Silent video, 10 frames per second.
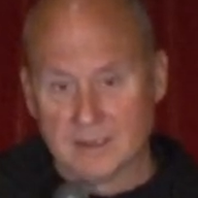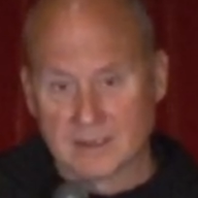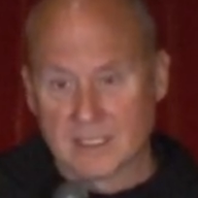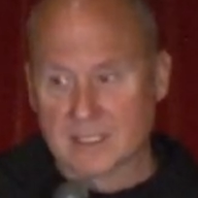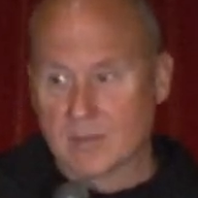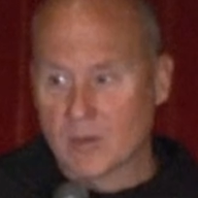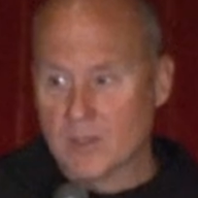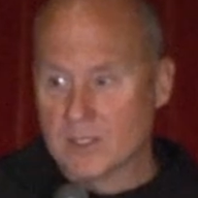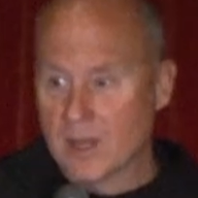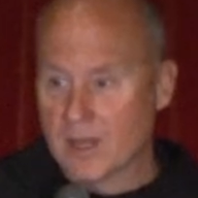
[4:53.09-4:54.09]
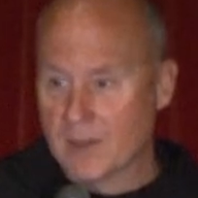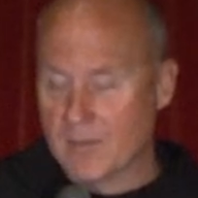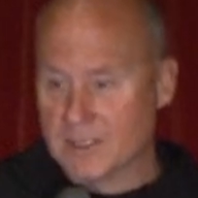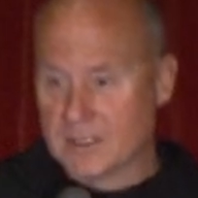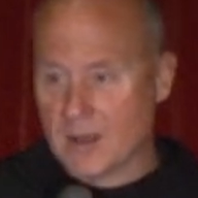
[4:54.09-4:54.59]
It's not something we talk about. I
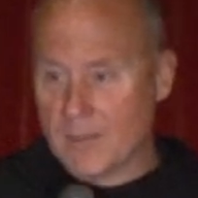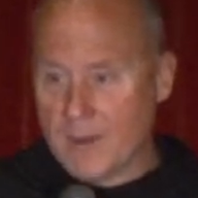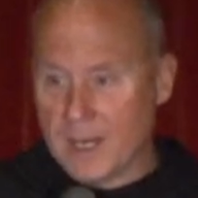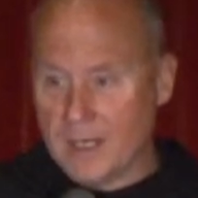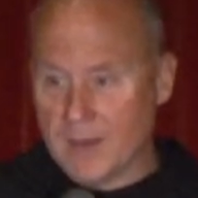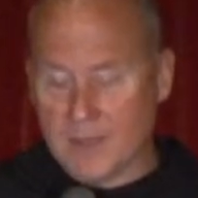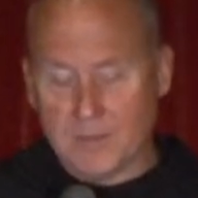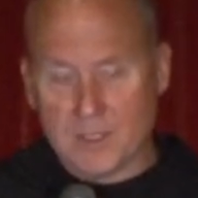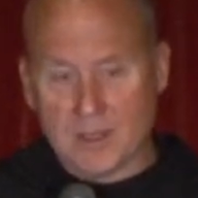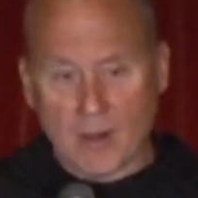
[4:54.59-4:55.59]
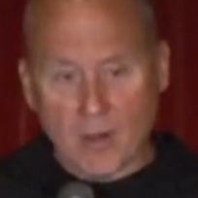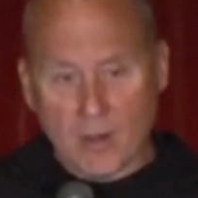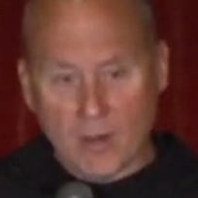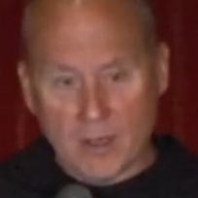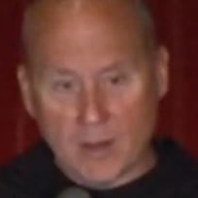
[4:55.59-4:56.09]
mean, it's the almighty, omnipotent, all
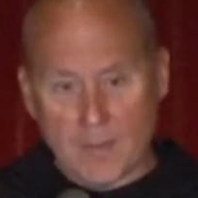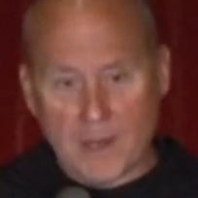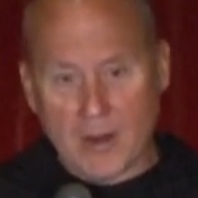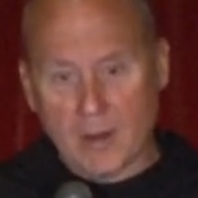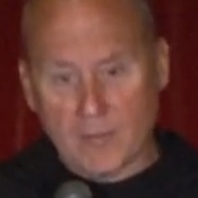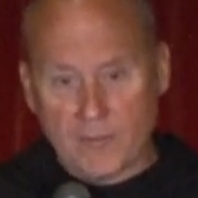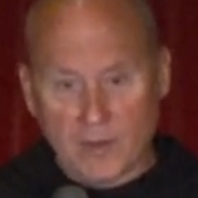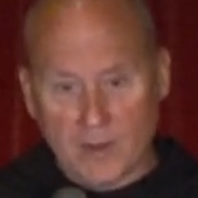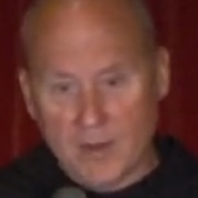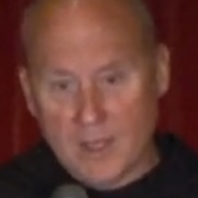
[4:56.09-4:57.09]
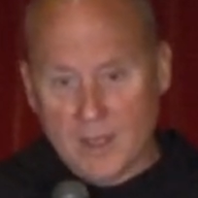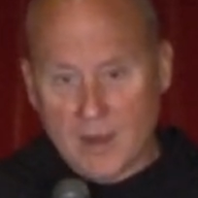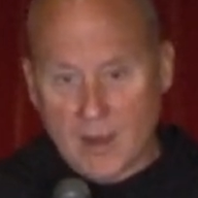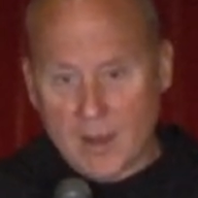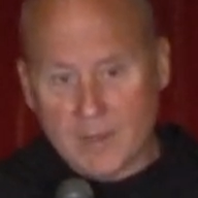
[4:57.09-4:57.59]
holy, all powerful,
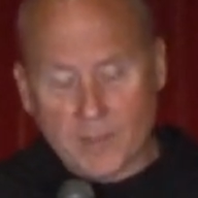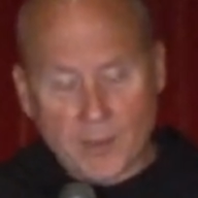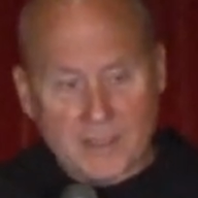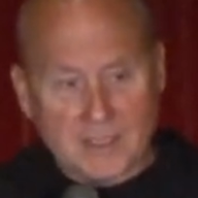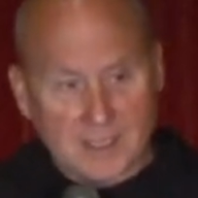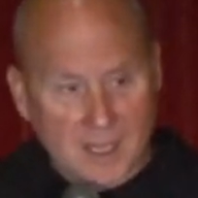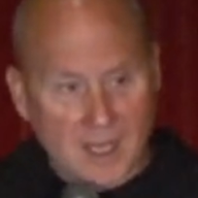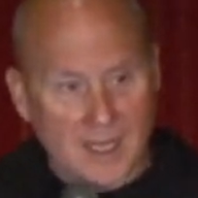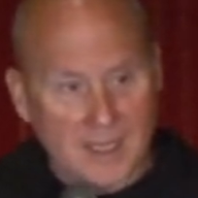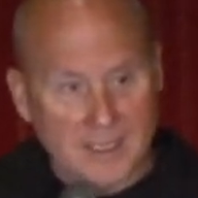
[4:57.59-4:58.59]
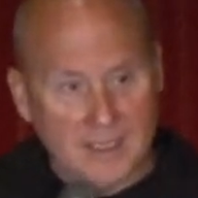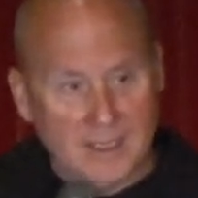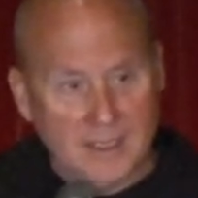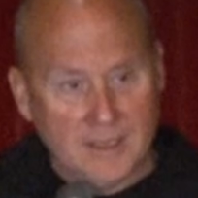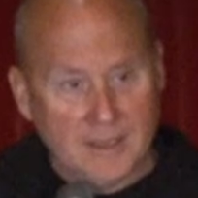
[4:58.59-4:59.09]
omnipresent God
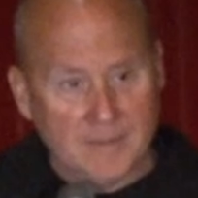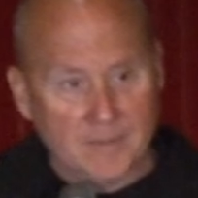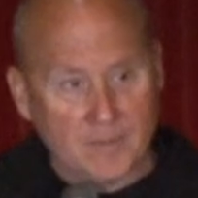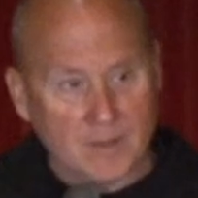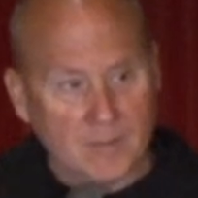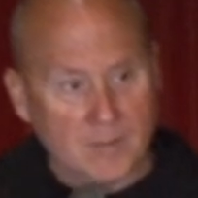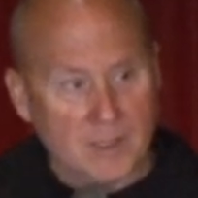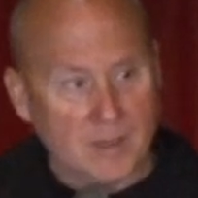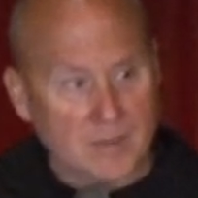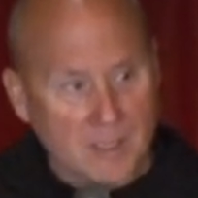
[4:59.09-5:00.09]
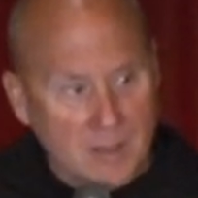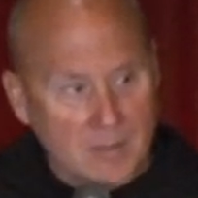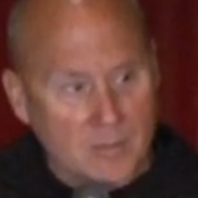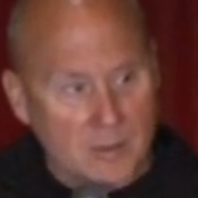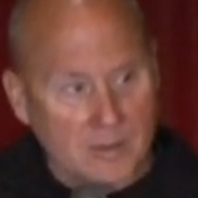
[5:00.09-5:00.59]
becomes
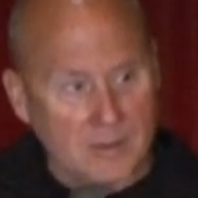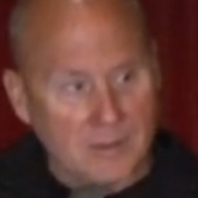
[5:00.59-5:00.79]
humble.